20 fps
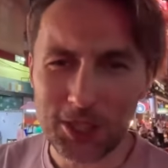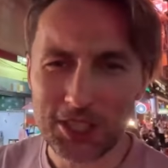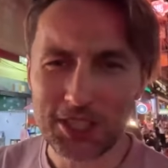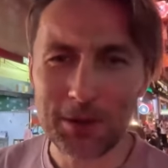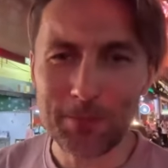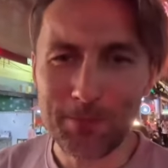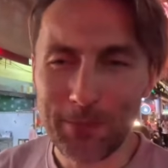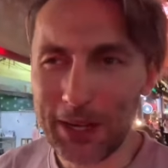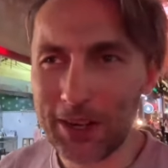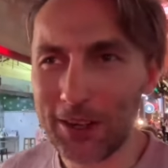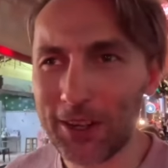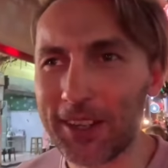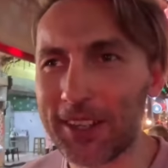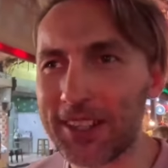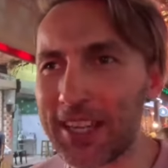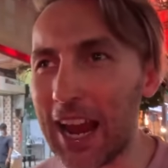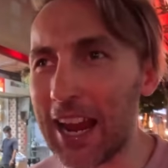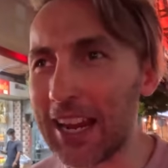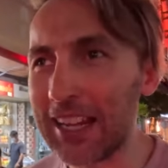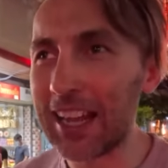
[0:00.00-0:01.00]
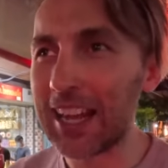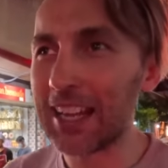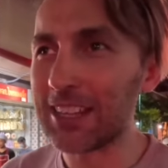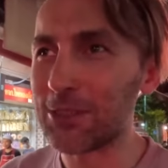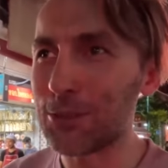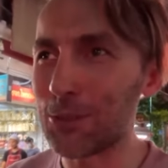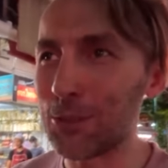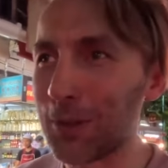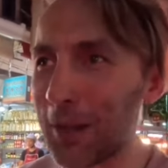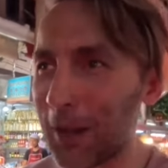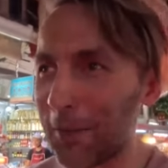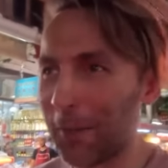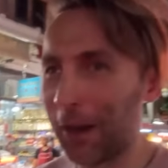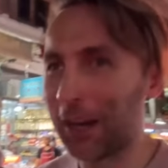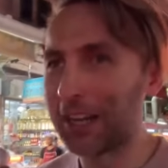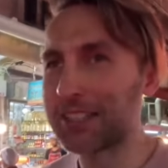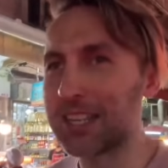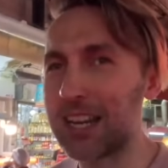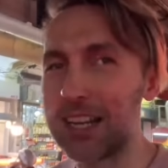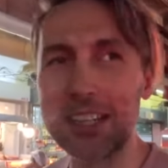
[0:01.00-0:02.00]
just comparing Thailand to uh,
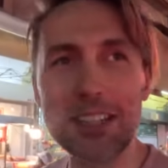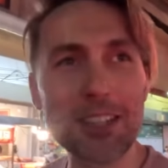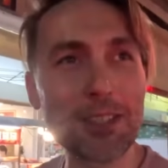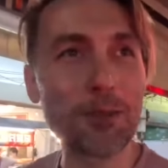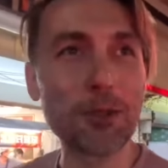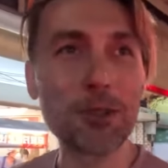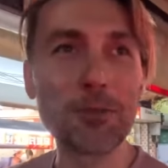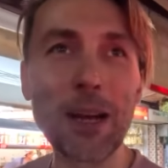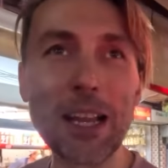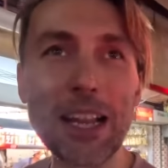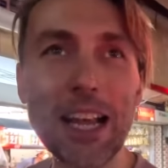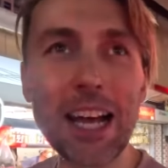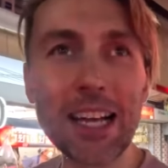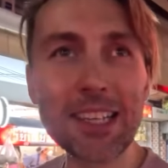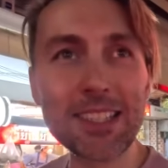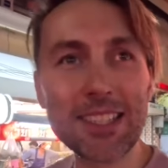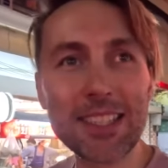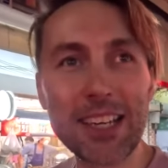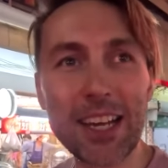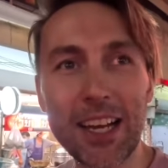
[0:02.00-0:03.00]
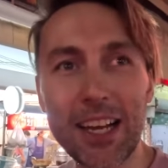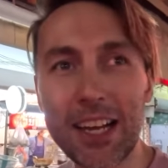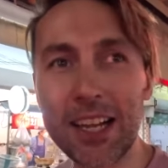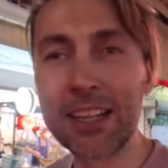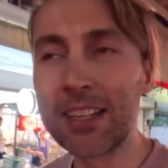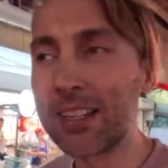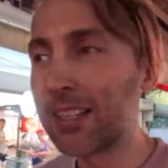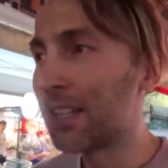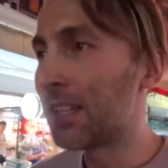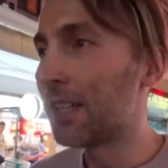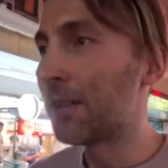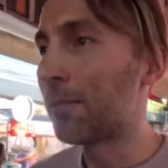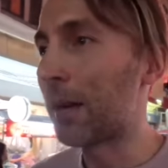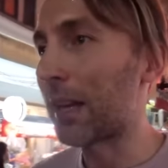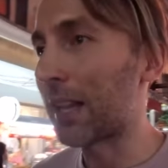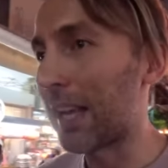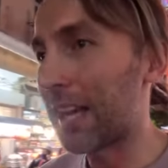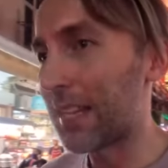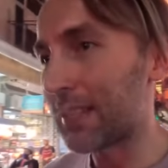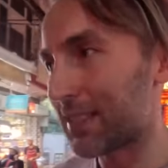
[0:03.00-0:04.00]
Pakistan because it was my last, uh,
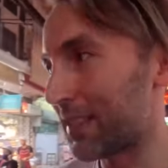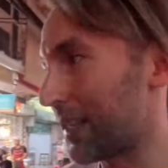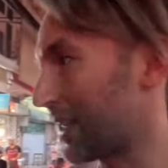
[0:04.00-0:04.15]
my last